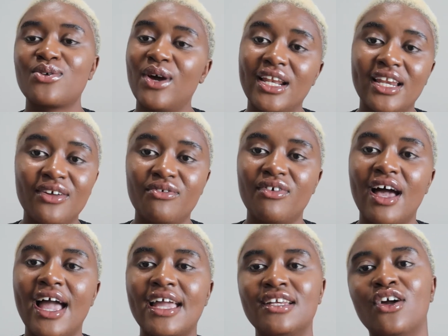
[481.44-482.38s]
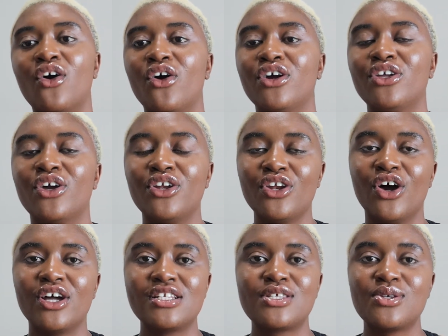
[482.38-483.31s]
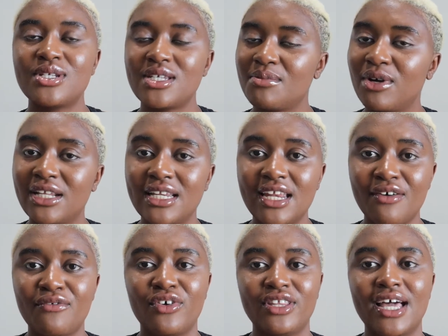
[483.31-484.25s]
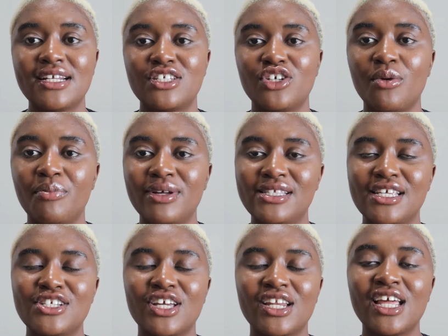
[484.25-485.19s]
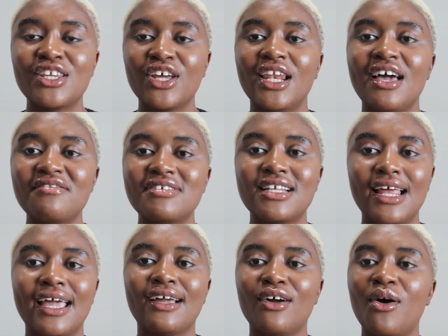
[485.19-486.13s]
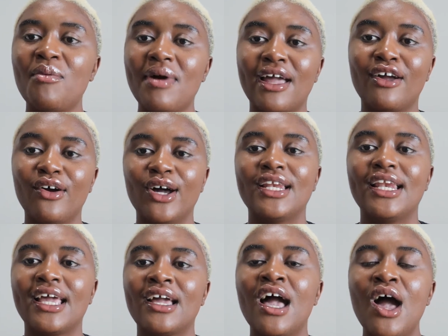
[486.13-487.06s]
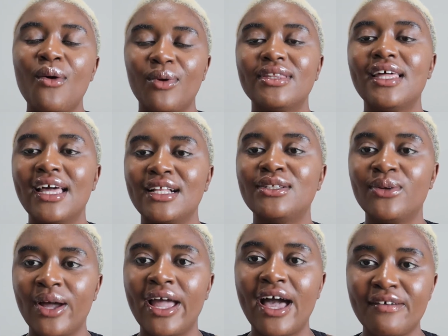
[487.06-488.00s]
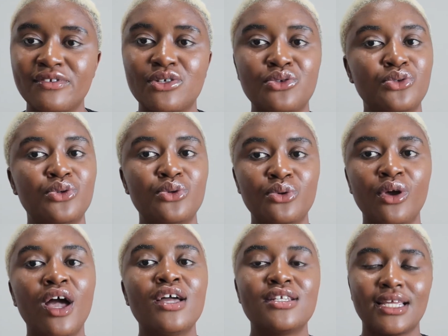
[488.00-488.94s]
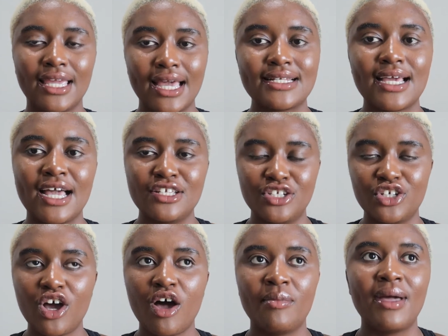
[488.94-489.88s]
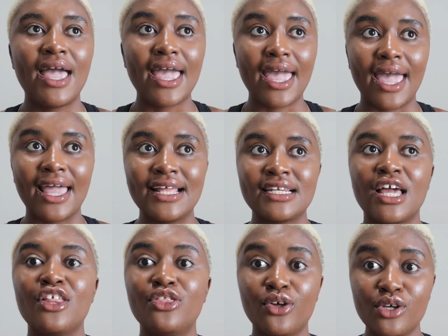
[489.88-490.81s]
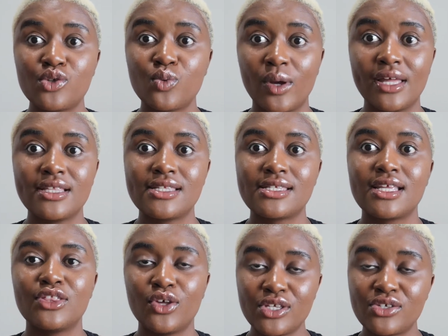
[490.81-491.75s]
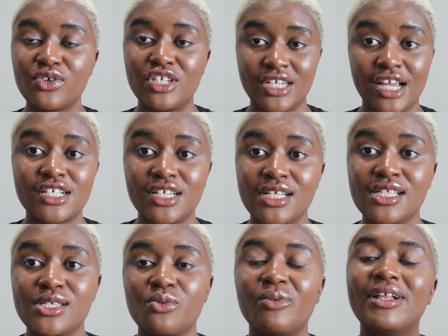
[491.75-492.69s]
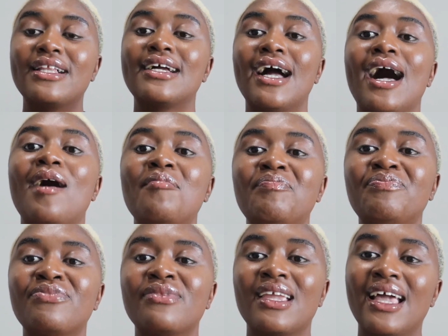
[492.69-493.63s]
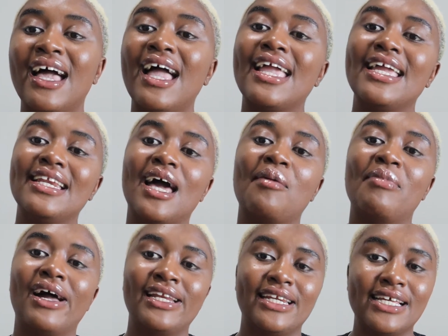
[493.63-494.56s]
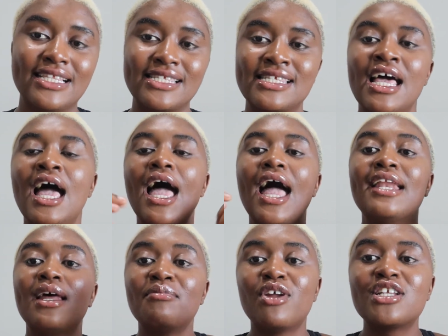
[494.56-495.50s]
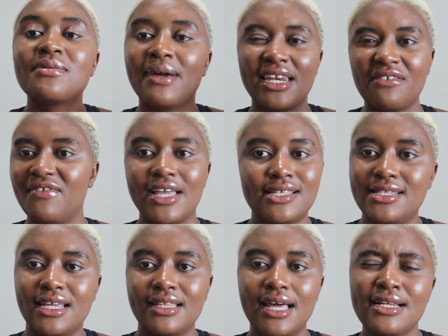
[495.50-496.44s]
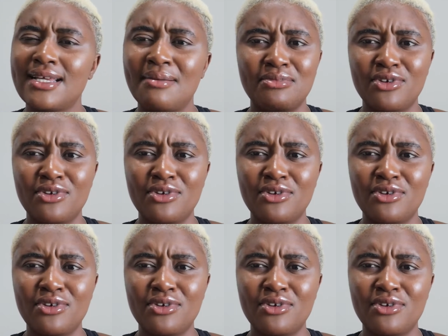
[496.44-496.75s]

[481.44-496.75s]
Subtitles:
qualified or you're not suitable enough for that job position, and you're left like, oh my god, like what the hell do I have to do to get a job? And those rejections will come in abundance. And I'm not manifesting that.